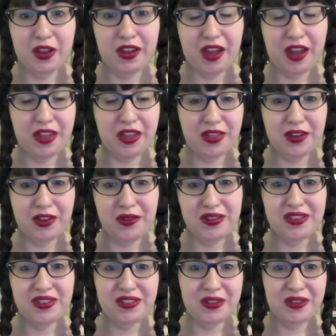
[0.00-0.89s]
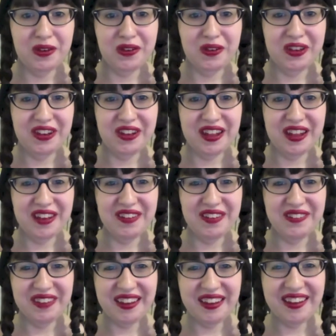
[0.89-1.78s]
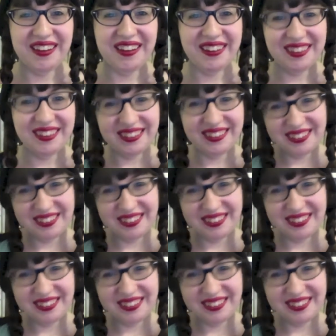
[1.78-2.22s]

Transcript: but I thought it was so good anyway.